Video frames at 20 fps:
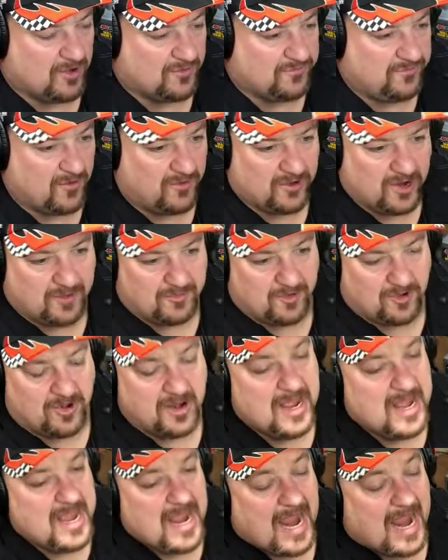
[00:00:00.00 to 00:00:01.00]
Our phone number
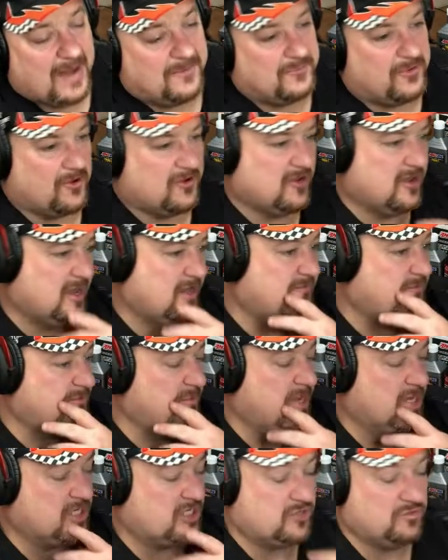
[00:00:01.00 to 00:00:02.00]
and pertinent
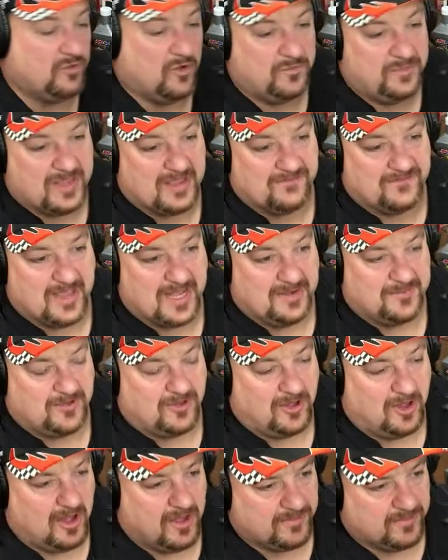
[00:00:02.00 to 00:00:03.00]
information will be
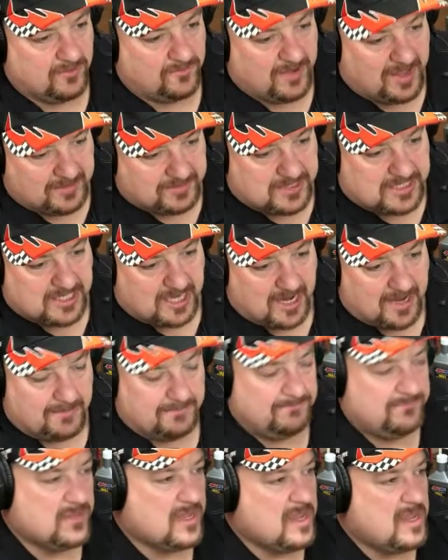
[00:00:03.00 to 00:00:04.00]
available on the website.
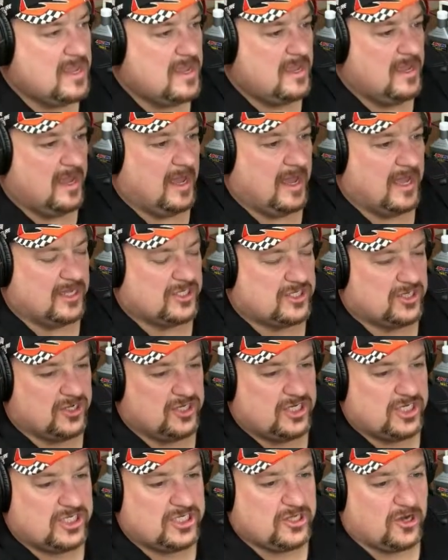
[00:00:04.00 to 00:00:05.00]
So
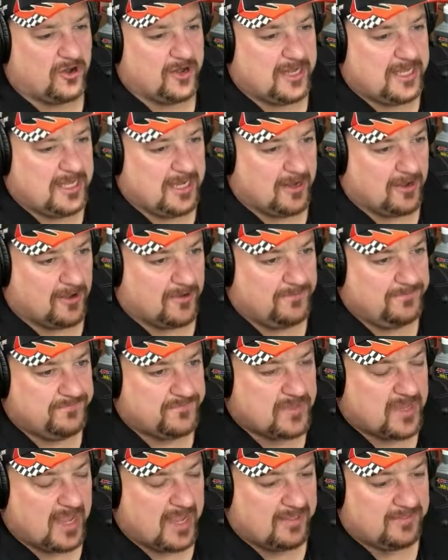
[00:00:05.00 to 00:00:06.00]
you just start here,
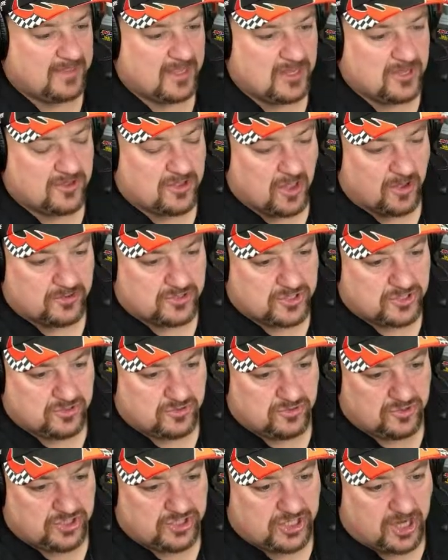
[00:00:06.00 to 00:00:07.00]
and then you go
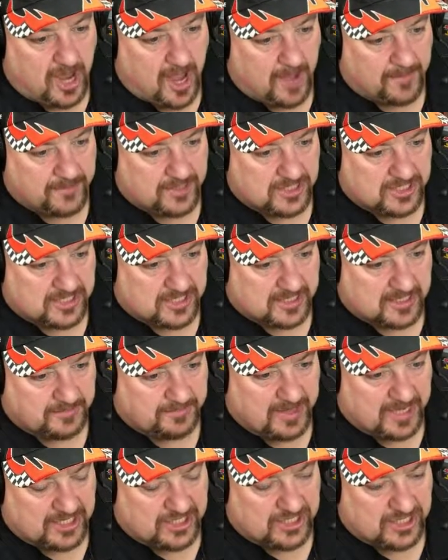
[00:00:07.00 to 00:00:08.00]
to shop. You just click the
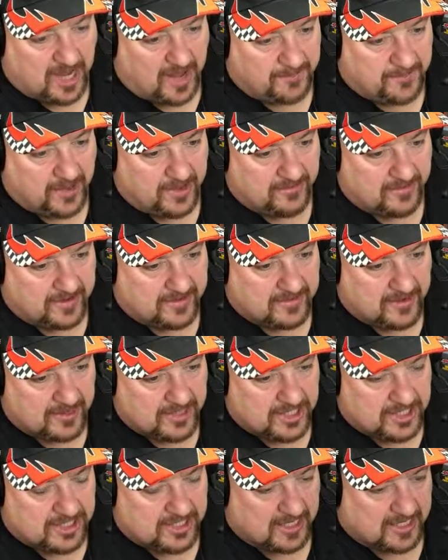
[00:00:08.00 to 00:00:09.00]
big shop button right there.
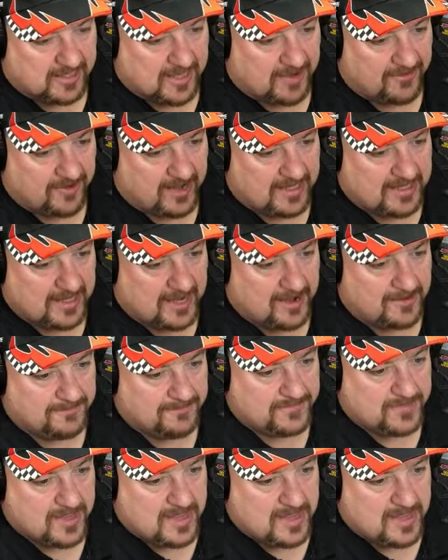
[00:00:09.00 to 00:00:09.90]
You just click that right there.